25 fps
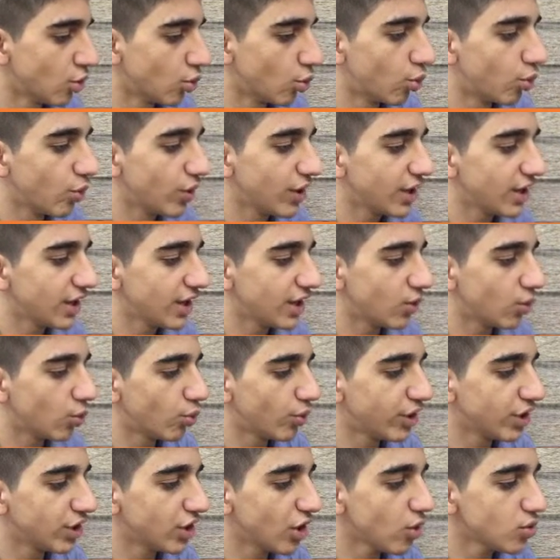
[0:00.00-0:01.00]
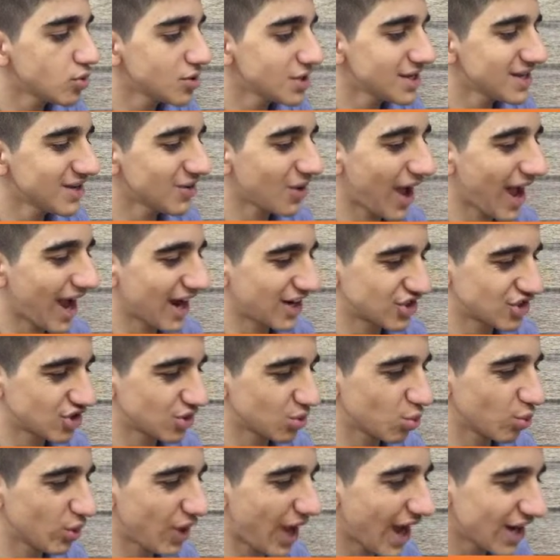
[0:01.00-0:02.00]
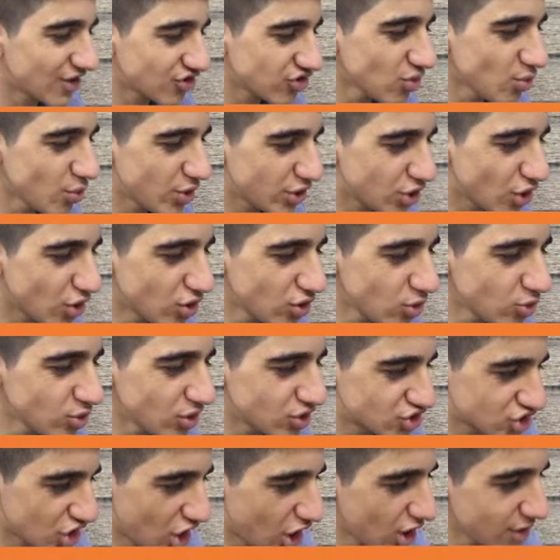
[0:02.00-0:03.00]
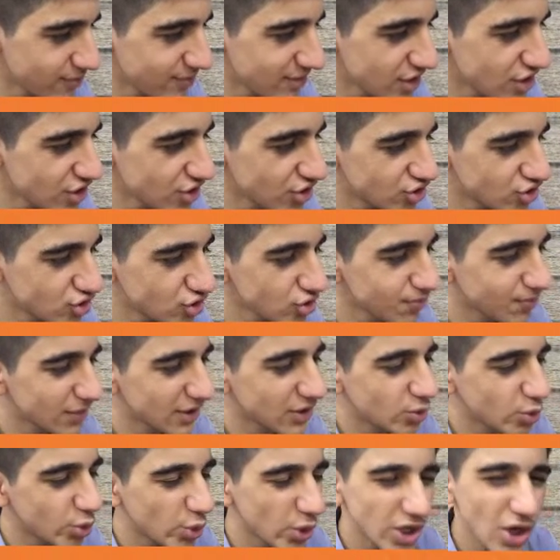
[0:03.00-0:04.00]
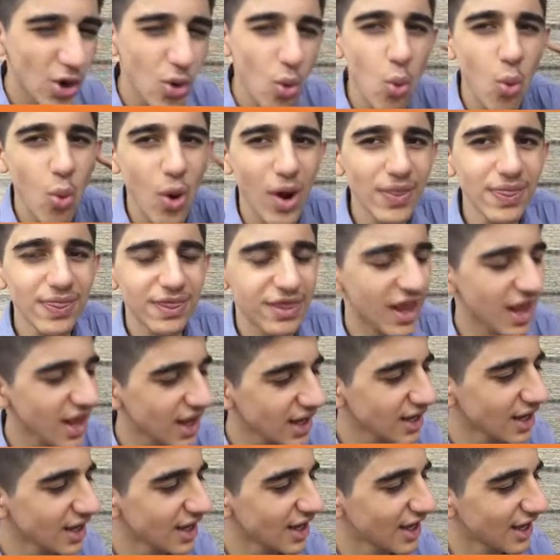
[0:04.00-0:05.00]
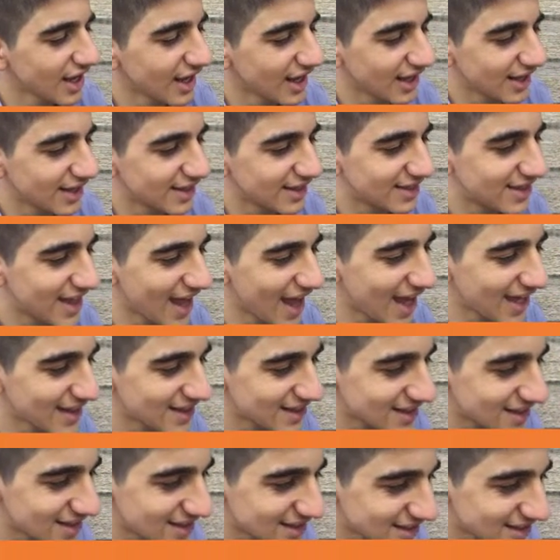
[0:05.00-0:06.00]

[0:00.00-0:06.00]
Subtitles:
We know that actually we don't know the time here too, but we know one thing, that